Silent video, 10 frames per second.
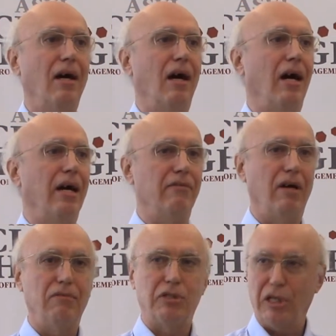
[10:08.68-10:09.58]
I
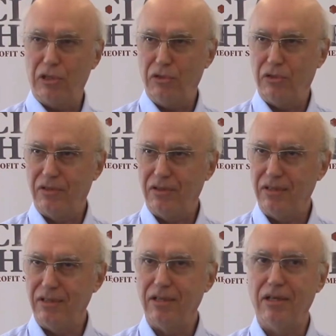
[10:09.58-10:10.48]
arrived second.
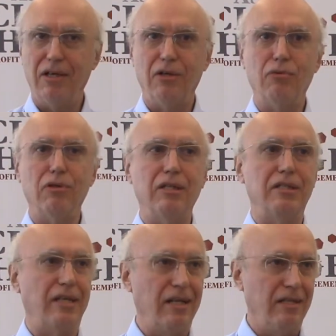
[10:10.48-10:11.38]
It was the
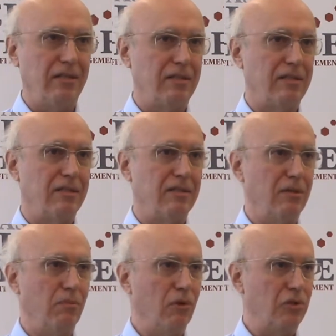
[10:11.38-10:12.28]
saddest, the
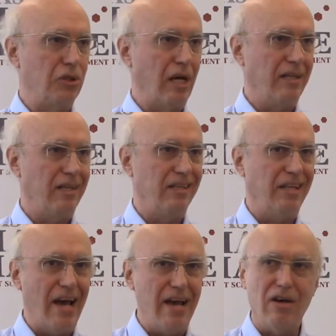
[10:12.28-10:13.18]
most sad
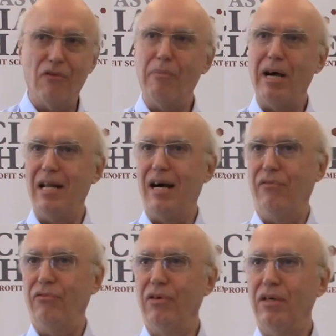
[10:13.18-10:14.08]
day of my life.